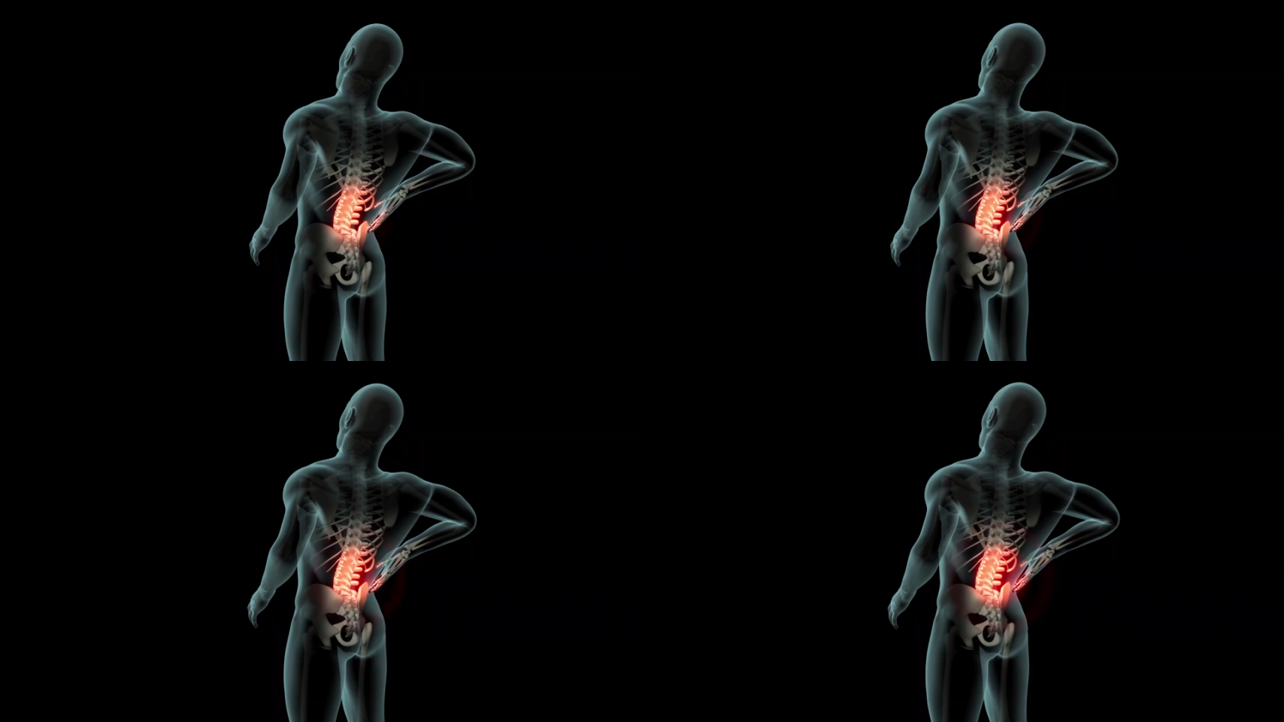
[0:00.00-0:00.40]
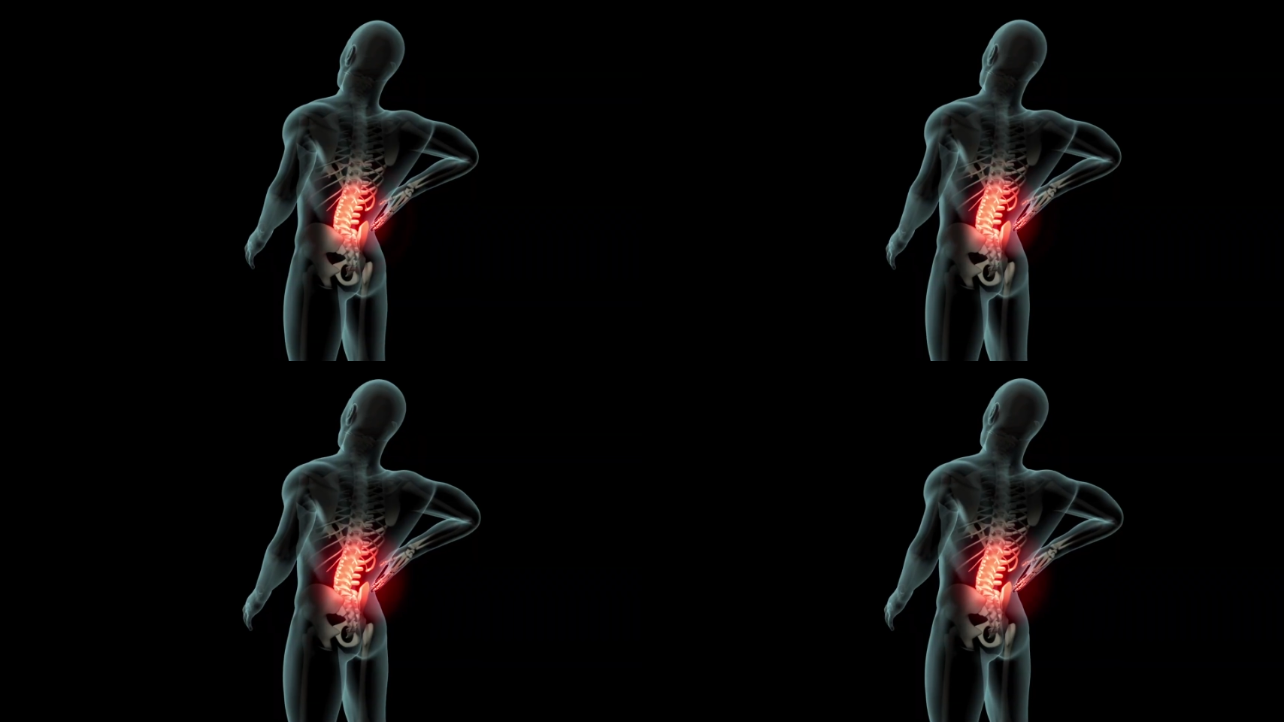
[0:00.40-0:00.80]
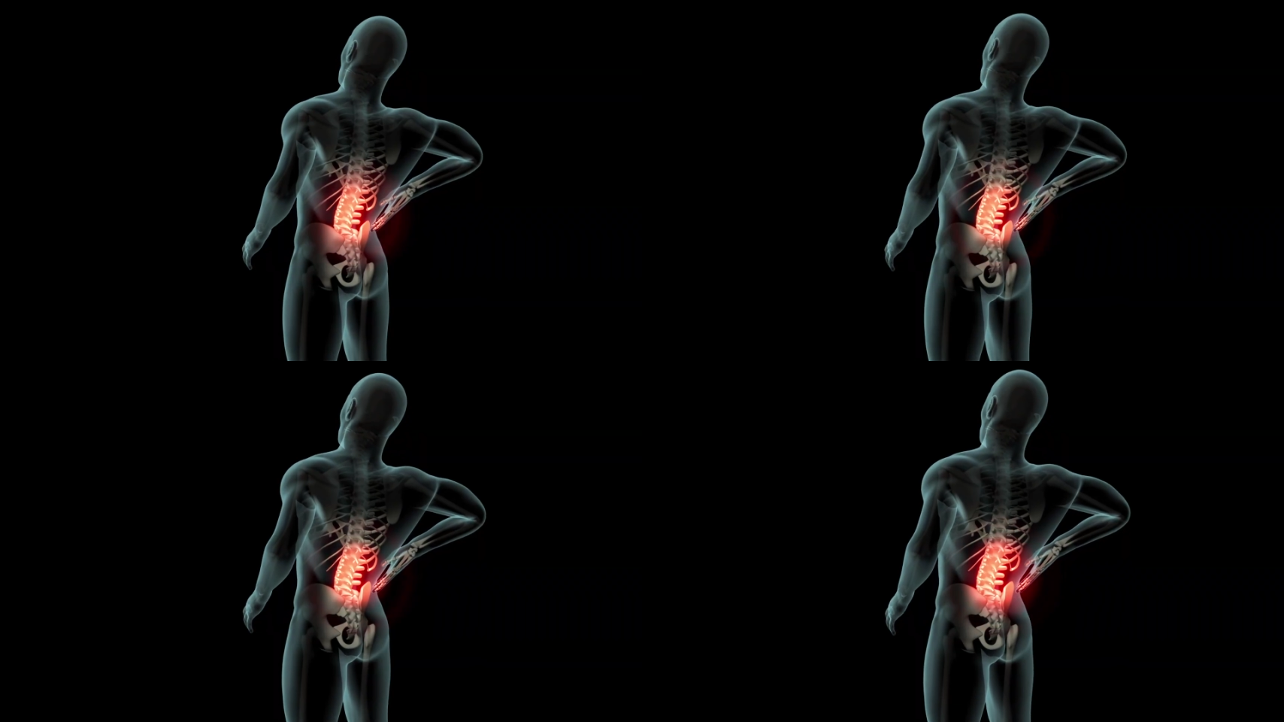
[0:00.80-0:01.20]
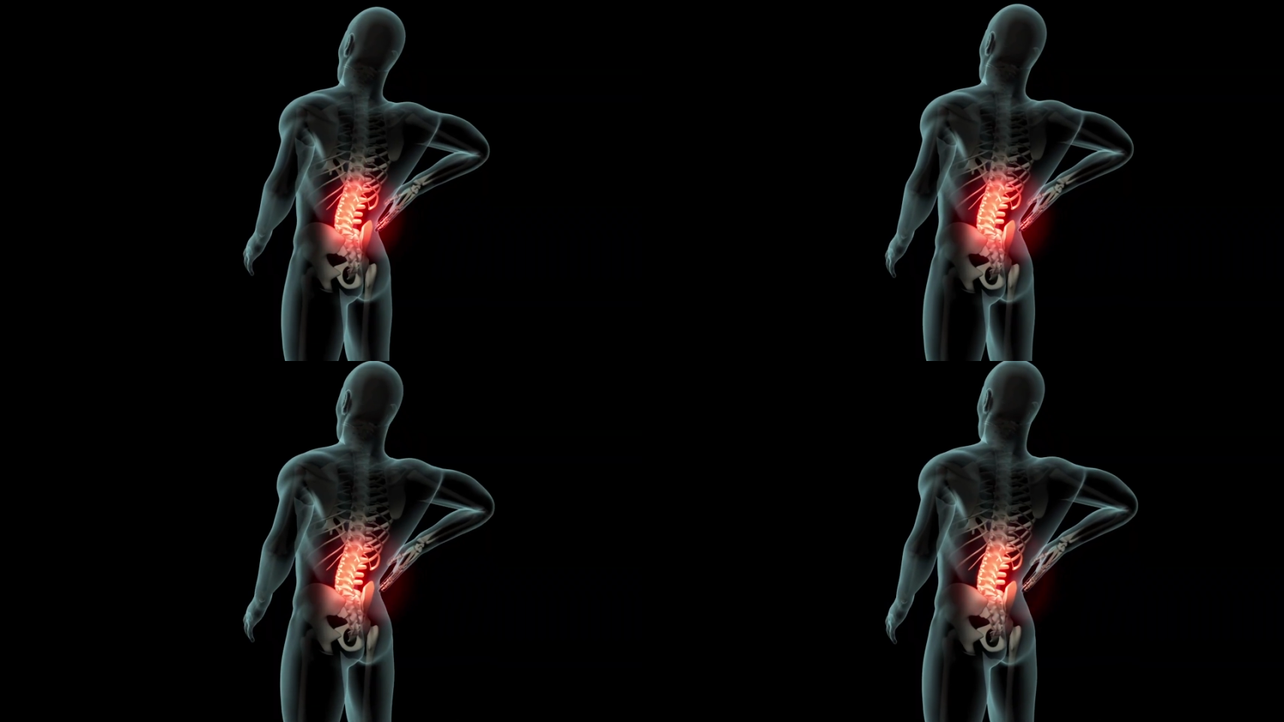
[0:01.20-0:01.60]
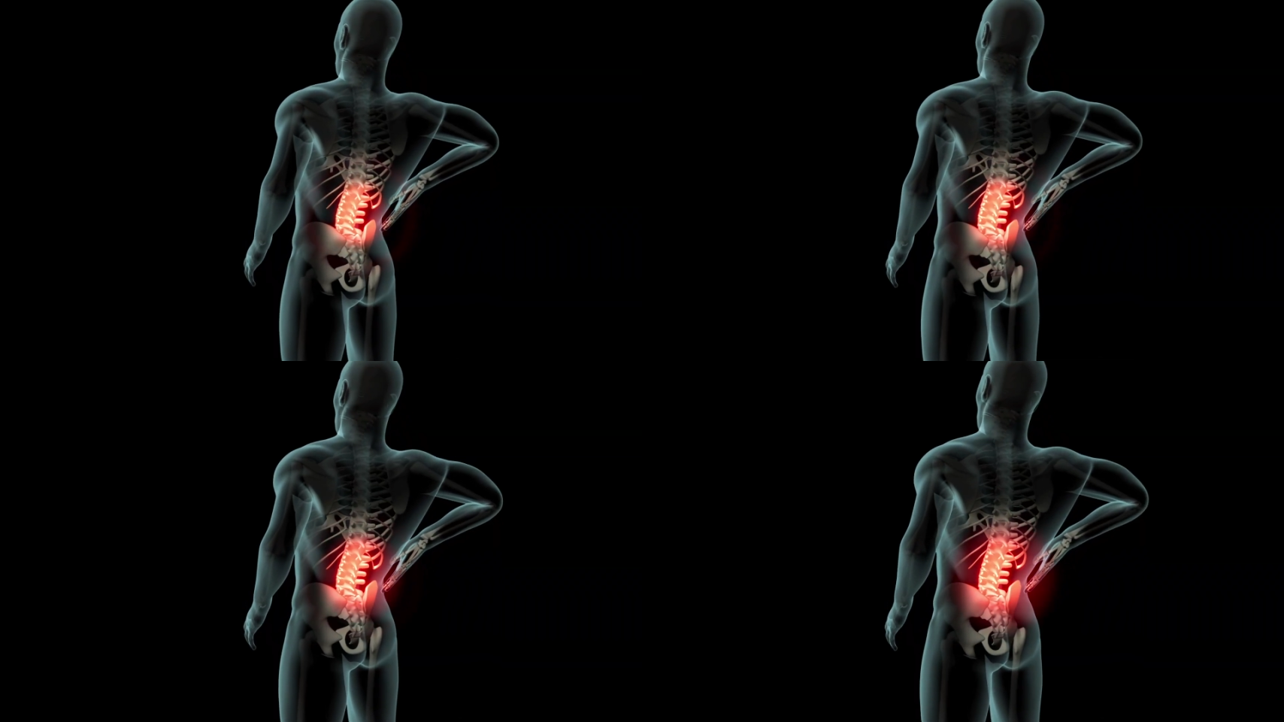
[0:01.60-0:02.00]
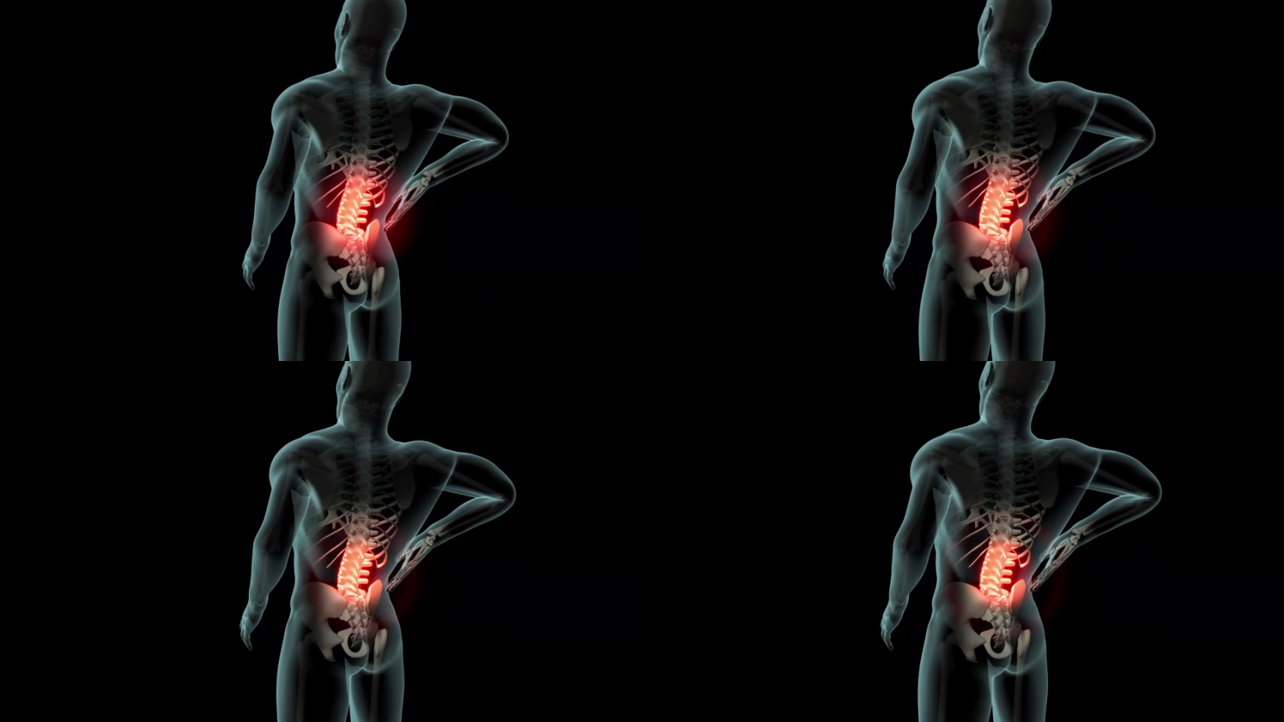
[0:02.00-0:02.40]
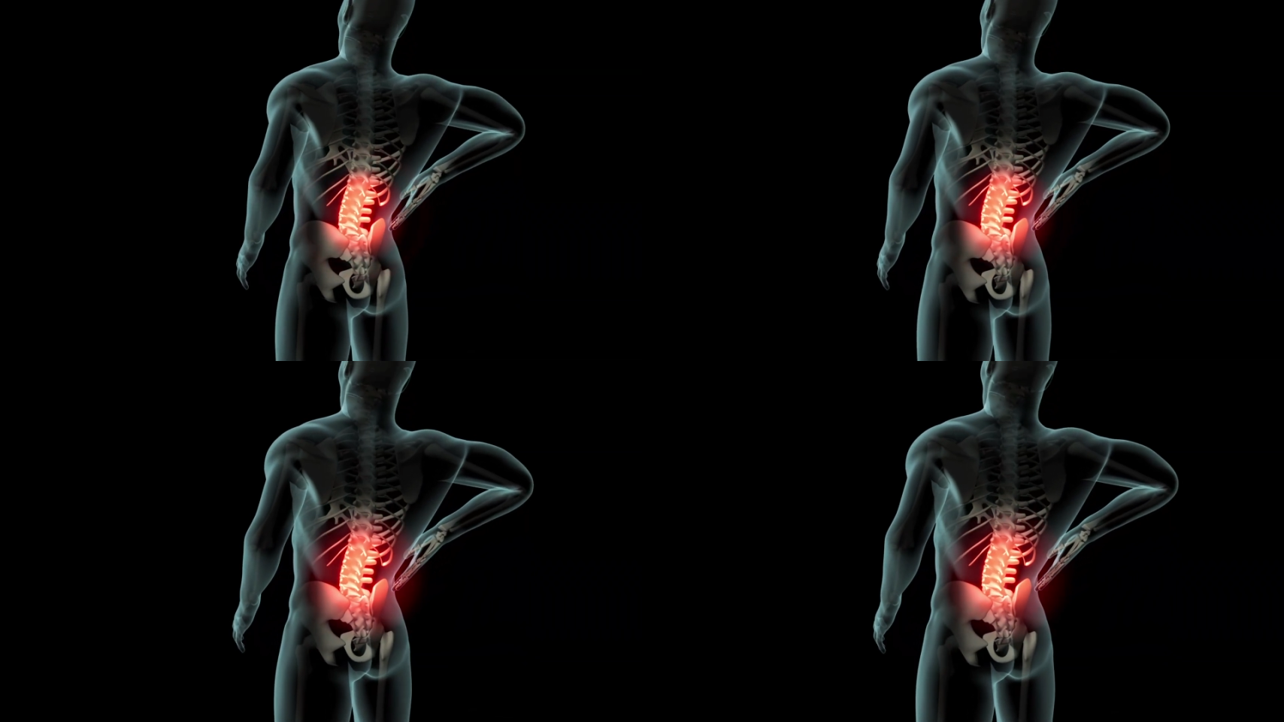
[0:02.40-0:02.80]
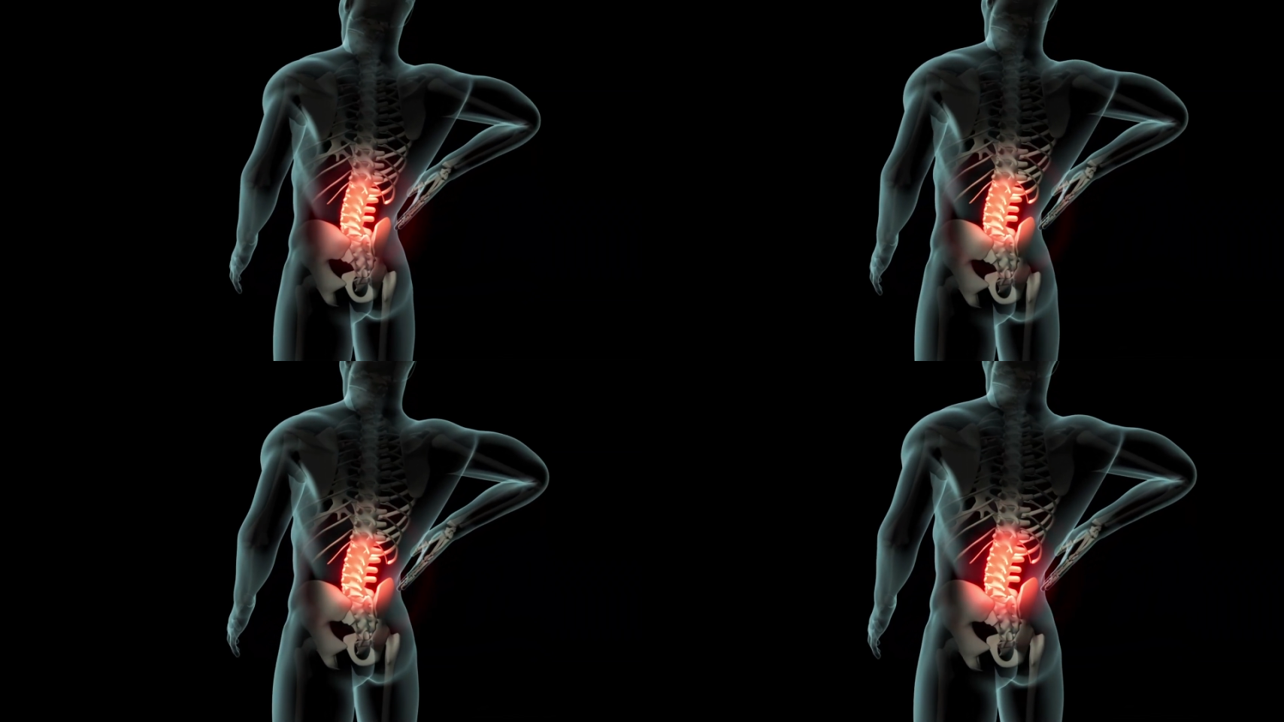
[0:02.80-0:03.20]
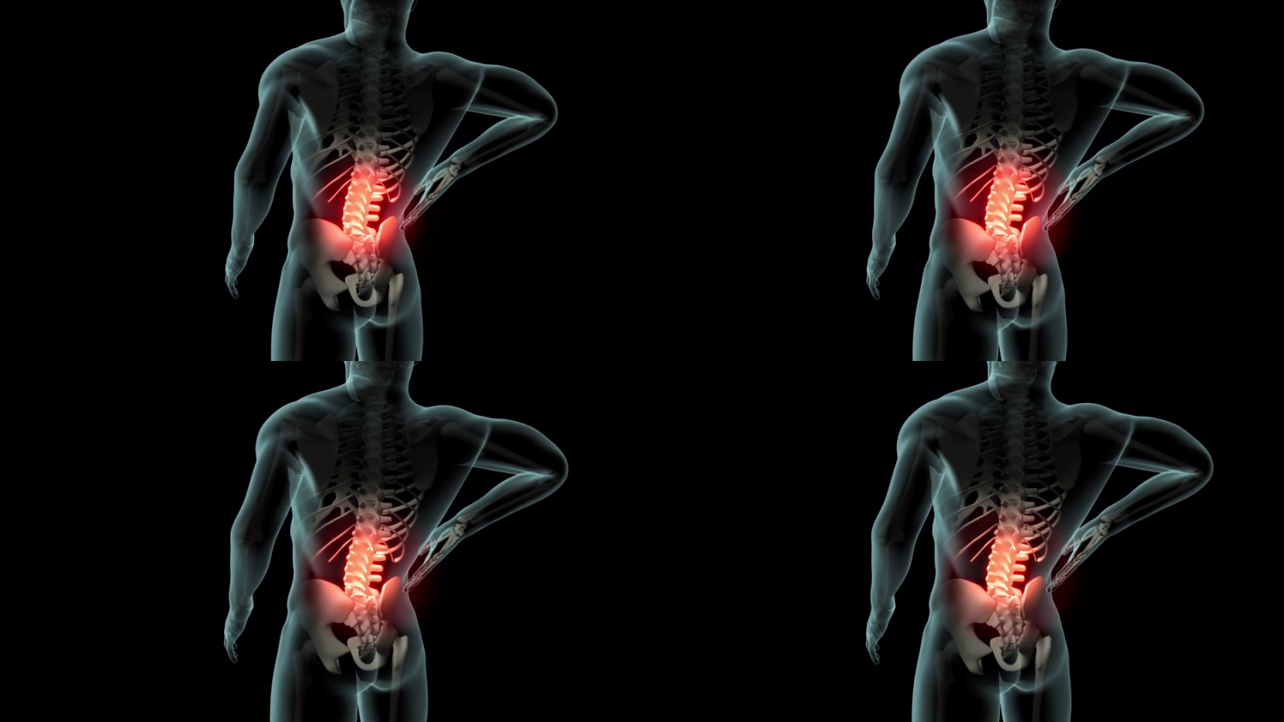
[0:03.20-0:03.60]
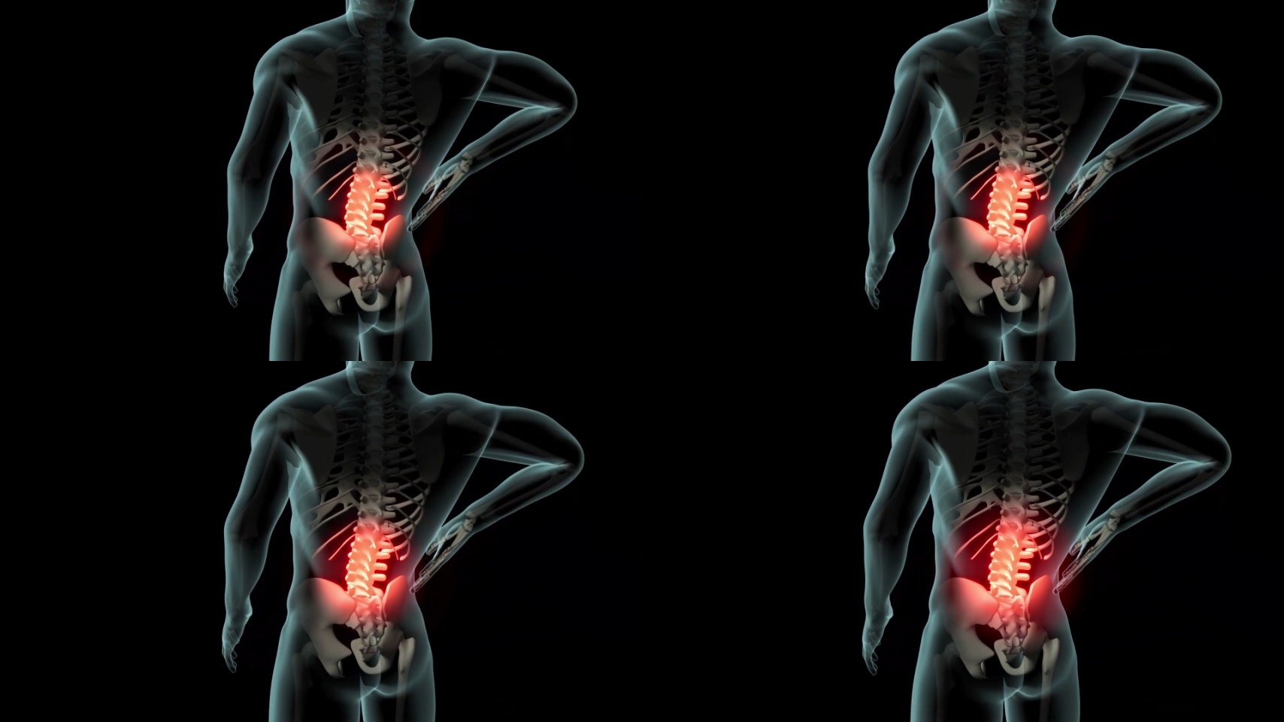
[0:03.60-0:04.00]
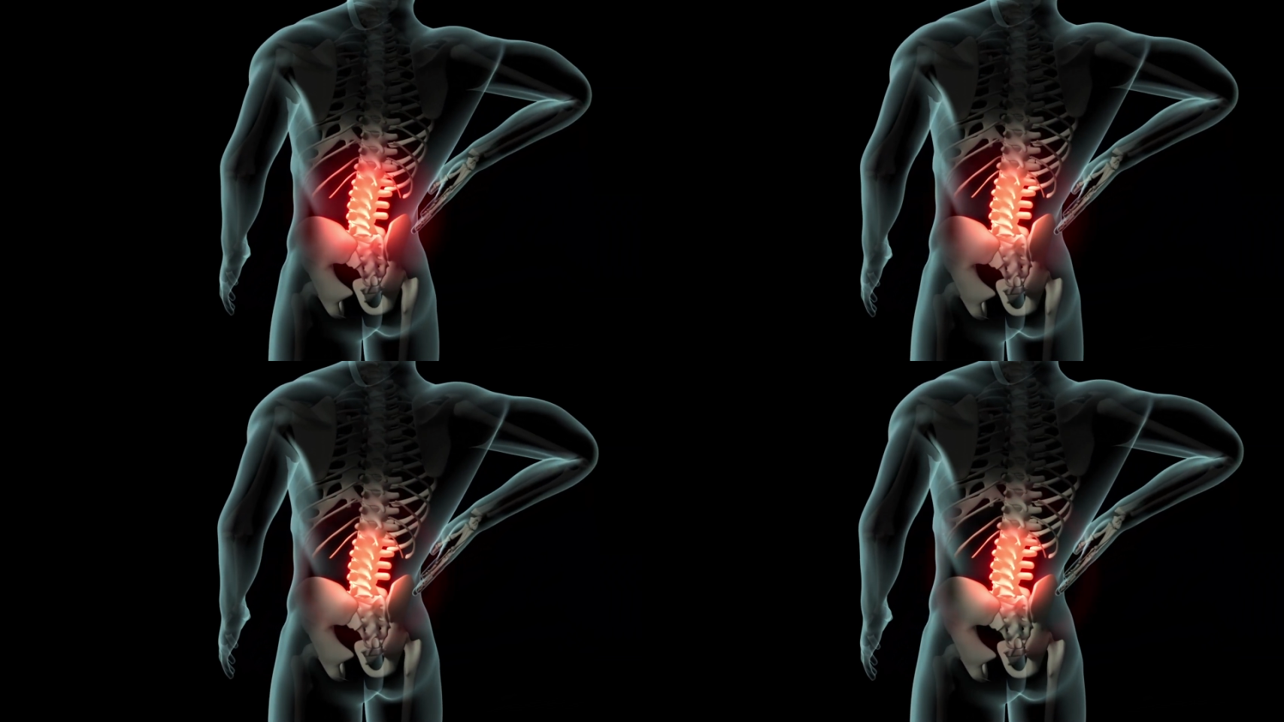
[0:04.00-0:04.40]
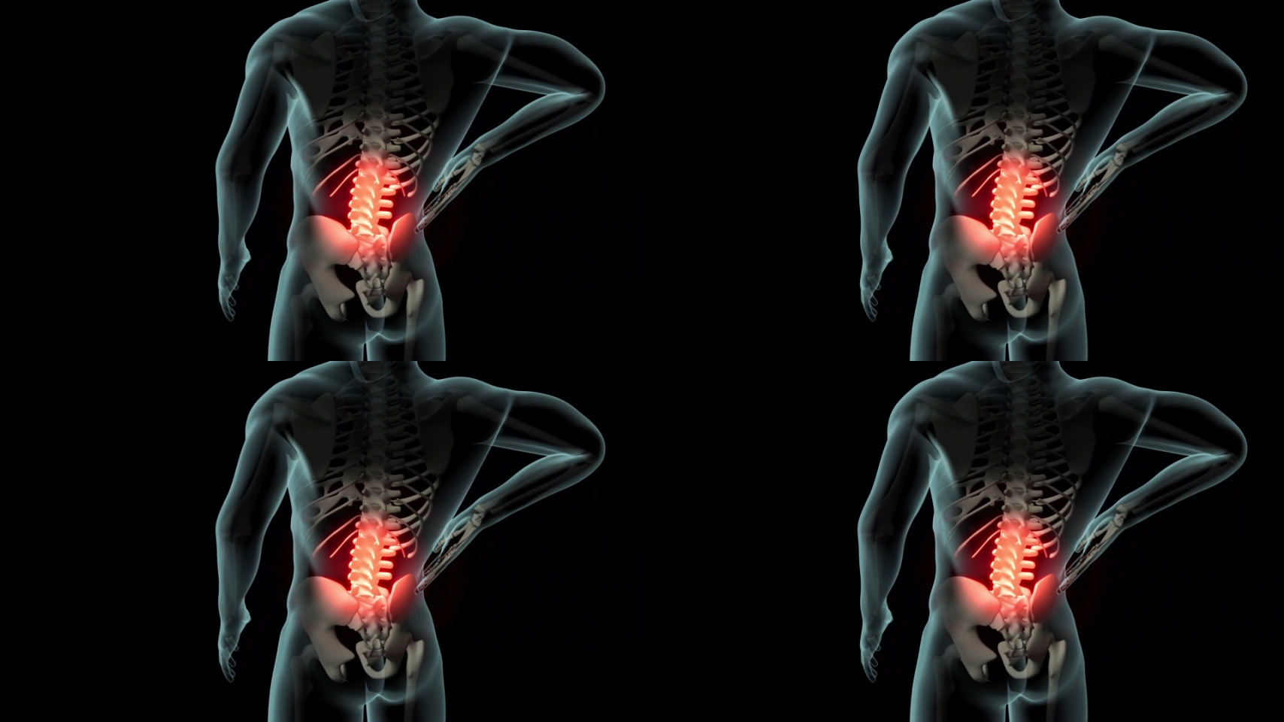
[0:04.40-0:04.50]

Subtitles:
Nobody's mouth can be seen.